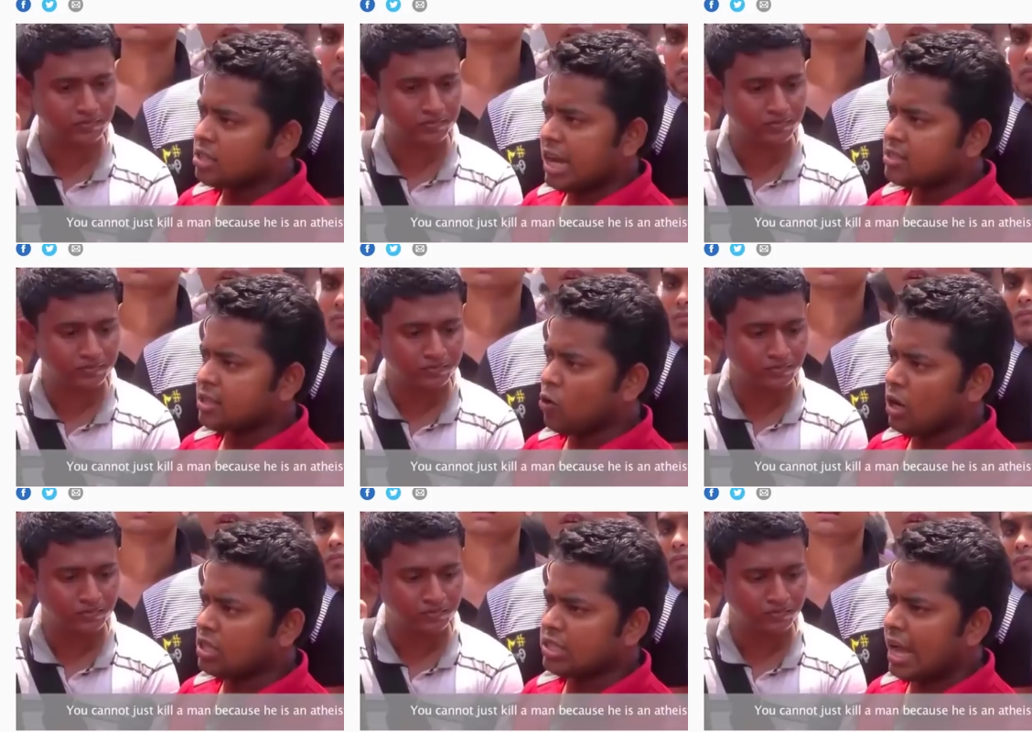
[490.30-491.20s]
Speaker 1: voices
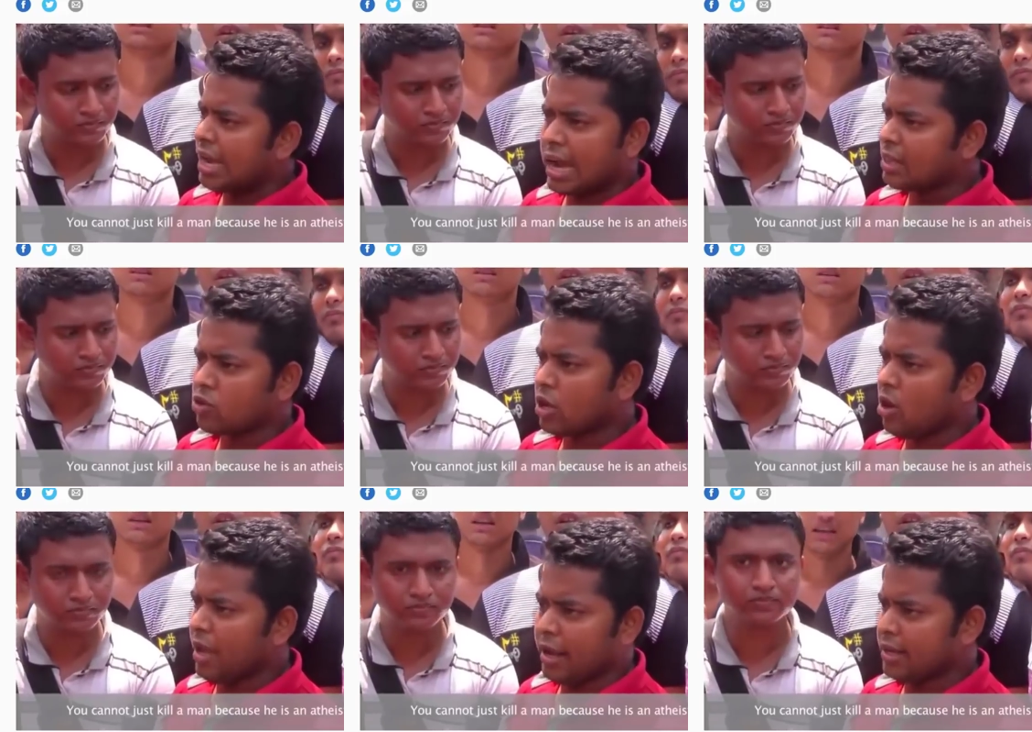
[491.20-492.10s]
would be heard.
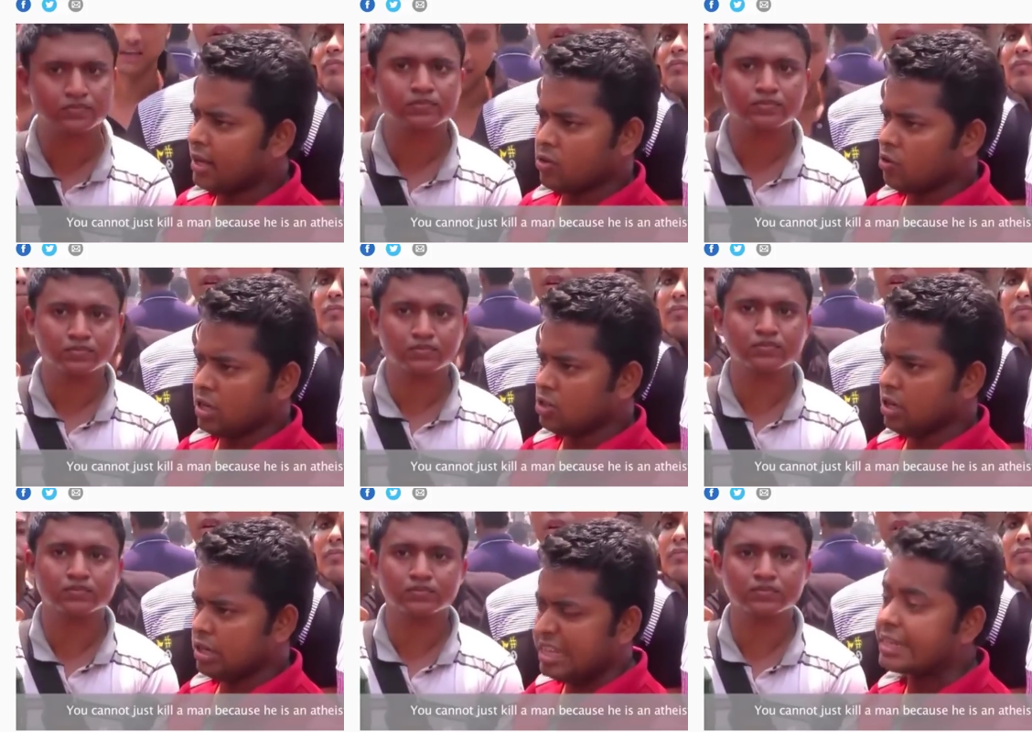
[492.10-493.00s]
If they were
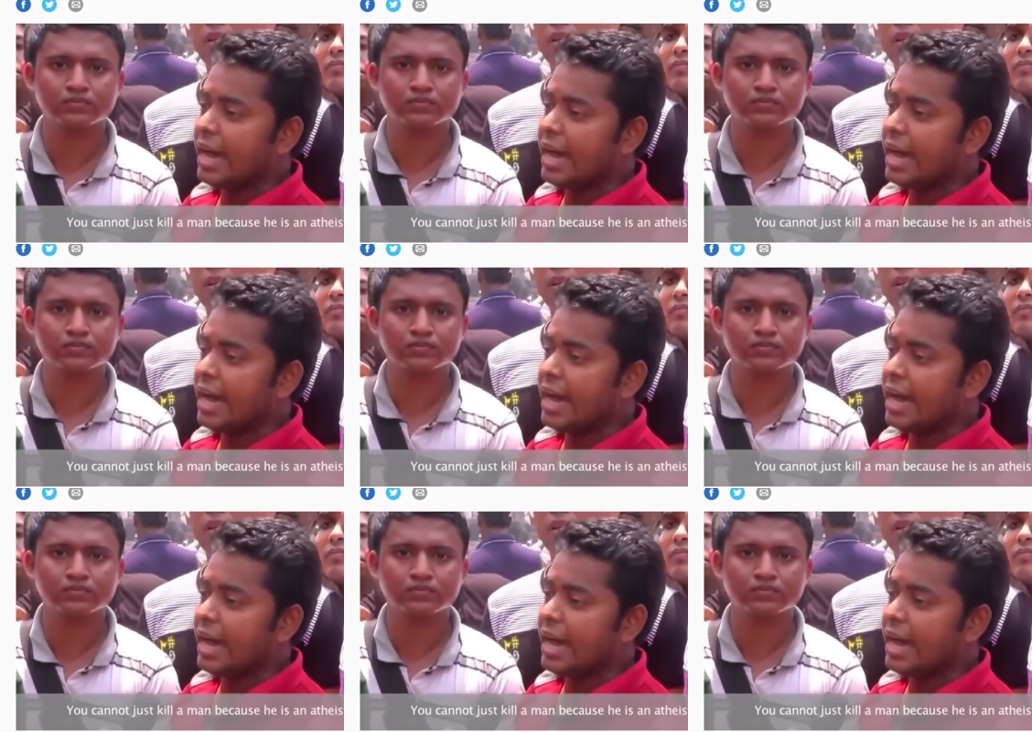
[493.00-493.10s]
Muslims,